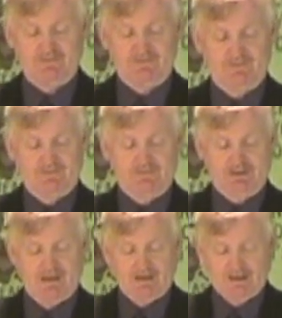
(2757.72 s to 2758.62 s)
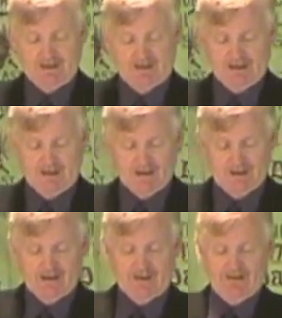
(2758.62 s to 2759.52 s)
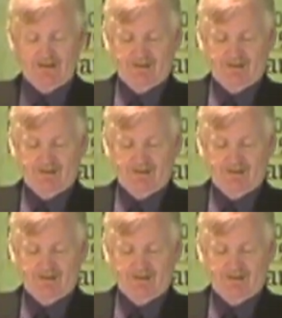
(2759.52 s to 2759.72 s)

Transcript: Nothing is said.